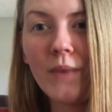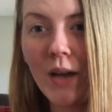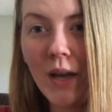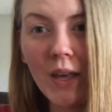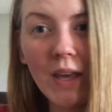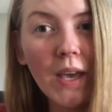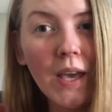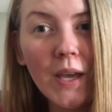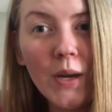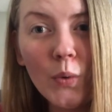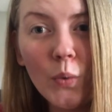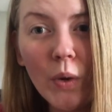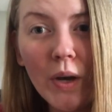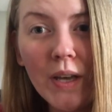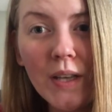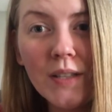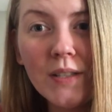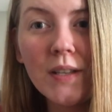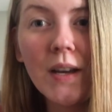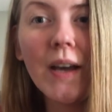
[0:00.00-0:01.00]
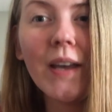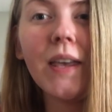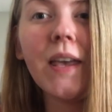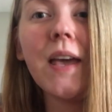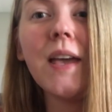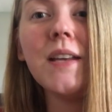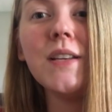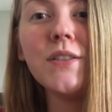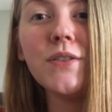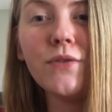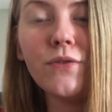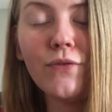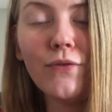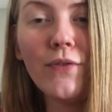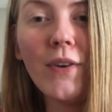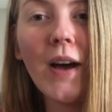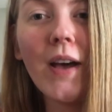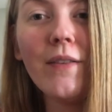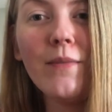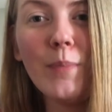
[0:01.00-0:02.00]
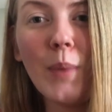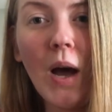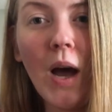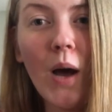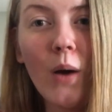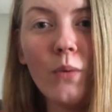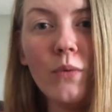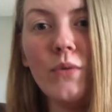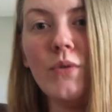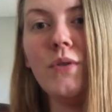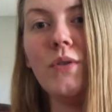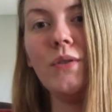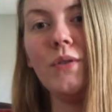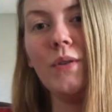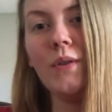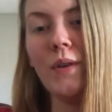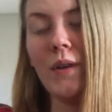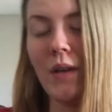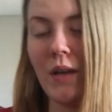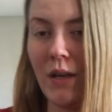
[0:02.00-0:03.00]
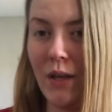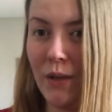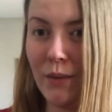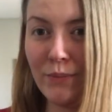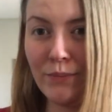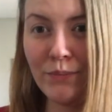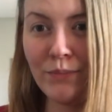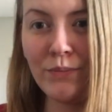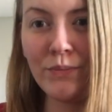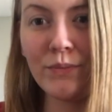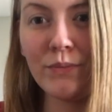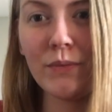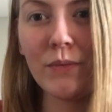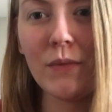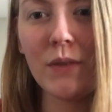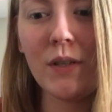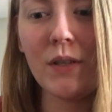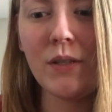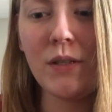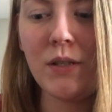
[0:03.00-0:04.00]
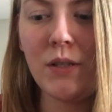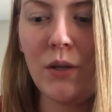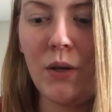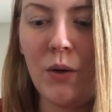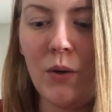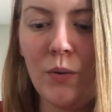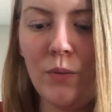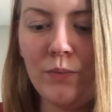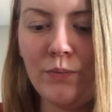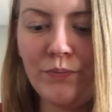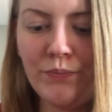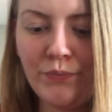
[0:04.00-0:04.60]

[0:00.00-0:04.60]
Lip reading: I gained weight. I gained 5 pounds. So,